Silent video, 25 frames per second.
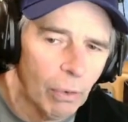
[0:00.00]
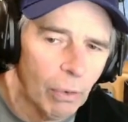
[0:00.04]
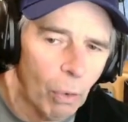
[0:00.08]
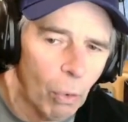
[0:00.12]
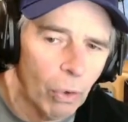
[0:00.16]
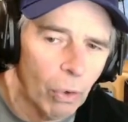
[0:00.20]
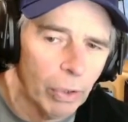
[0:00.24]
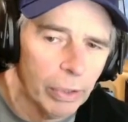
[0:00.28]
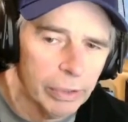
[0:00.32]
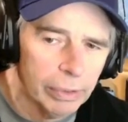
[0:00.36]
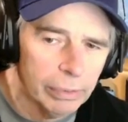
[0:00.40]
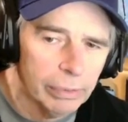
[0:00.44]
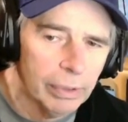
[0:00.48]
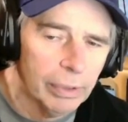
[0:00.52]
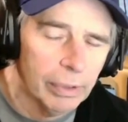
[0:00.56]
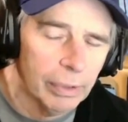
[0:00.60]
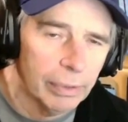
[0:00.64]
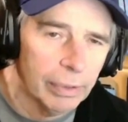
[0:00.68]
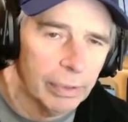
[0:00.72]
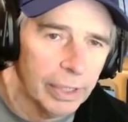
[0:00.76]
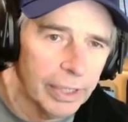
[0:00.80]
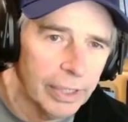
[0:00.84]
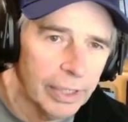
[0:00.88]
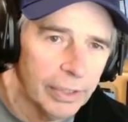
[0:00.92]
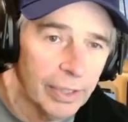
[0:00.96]
Or,
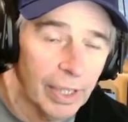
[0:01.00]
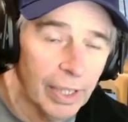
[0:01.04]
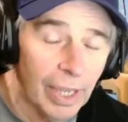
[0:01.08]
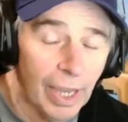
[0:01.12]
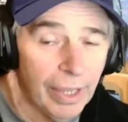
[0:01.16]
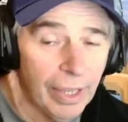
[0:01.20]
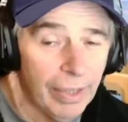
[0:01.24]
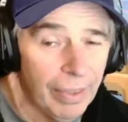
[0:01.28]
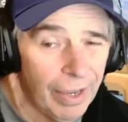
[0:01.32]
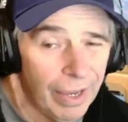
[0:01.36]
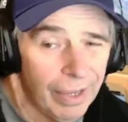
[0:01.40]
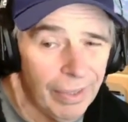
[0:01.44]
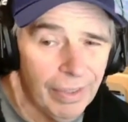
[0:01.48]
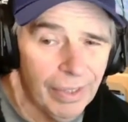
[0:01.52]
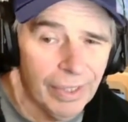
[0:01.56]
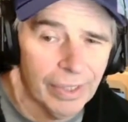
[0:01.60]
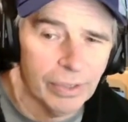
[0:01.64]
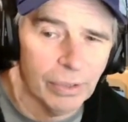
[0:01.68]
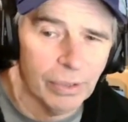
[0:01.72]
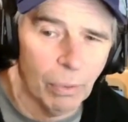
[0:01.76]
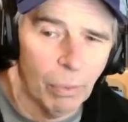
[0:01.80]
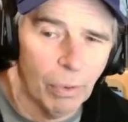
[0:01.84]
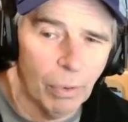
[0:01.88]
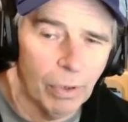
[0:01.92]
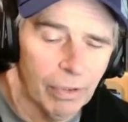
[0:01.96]
like you said, I think
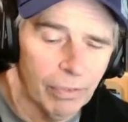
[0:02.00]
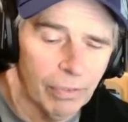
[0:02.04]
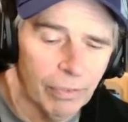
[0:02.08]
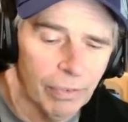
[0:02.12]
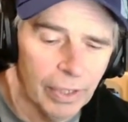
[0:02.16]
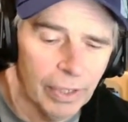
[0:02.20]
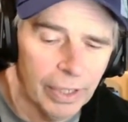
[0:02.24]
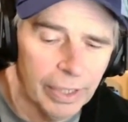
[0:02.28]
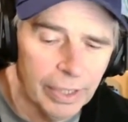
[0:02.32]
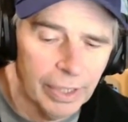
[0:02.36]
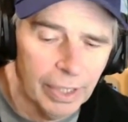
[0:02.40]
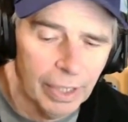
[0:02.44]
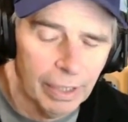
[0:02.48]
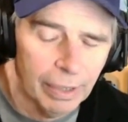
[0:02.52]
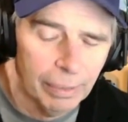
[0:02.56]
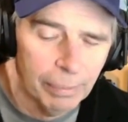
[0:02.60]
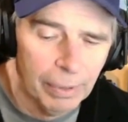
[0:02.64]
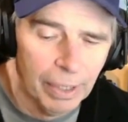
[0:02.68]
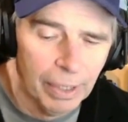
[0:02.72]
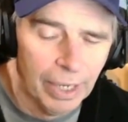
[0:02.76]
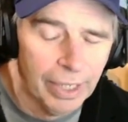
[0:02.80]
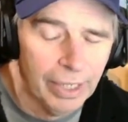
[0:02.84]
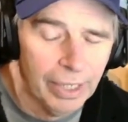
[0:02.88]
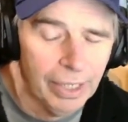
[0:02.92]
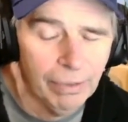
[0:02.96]
it's a wonderful idea. I
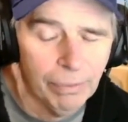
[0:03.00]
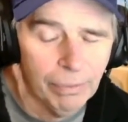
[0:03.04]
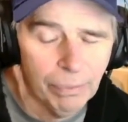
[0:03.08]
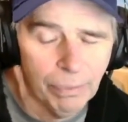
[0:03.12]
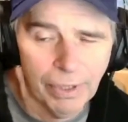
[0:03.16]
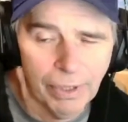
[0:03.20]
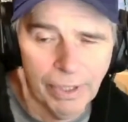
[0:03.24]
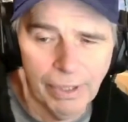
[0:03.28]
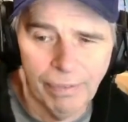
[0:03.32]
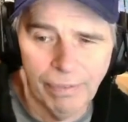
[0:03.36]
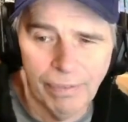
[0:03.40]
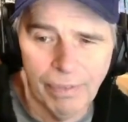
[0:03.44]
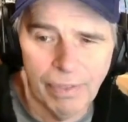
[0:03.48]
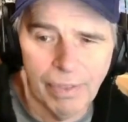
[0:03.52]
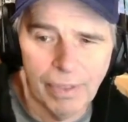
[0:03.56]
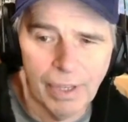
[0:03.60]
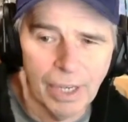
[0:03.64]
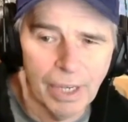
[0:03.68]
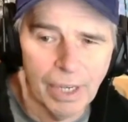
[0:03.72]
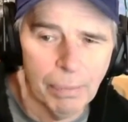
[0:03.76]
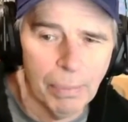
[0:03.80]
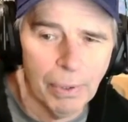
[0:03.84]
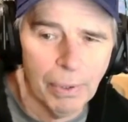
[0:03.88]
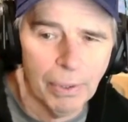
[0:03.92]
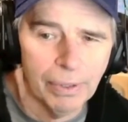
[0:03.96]
mean, I didn't really even
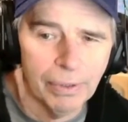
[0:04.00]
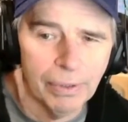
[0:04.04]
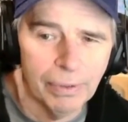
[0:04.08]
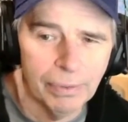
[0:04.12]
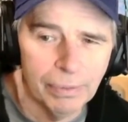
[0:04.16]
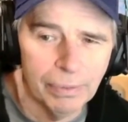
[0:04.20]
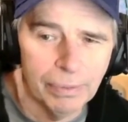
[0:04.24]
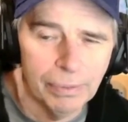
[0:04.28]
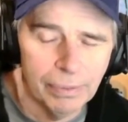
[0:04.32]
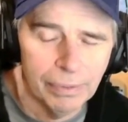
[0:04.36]
think about it.